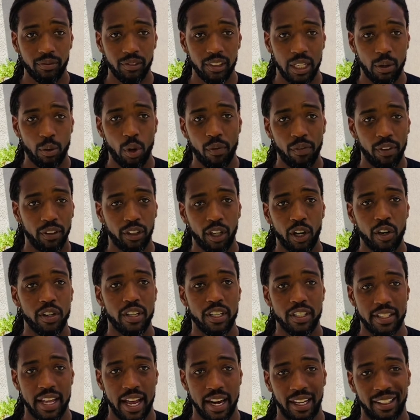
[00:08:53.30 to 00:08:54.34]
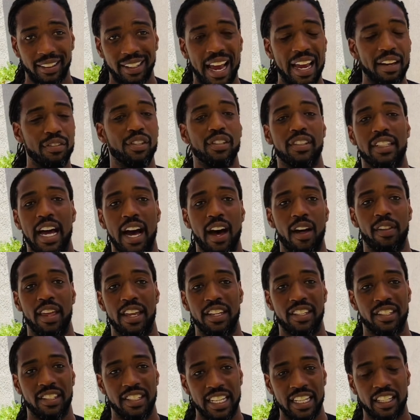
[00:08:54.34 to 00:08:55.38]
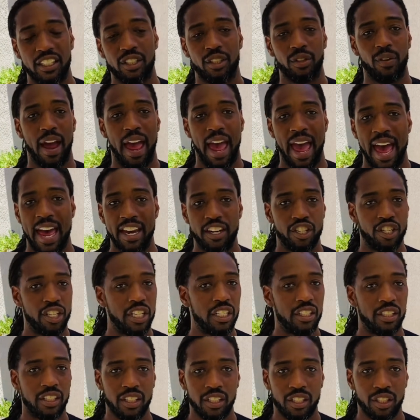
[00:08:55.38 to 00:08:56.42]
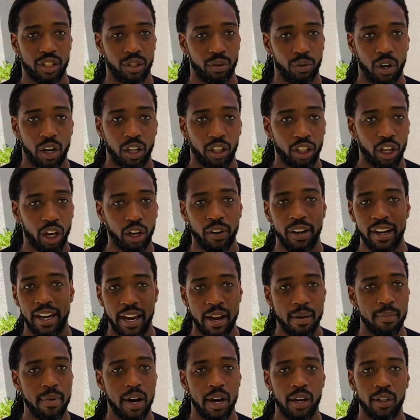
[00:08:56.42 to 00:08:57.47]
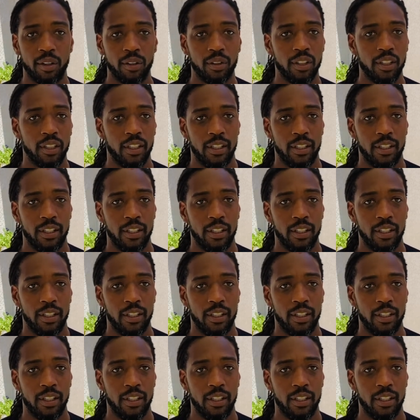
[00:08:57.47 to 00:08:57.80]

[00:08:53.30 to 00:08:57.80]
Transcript: And what we learn is that a lifestyle that seeks to add Jesus to our current MO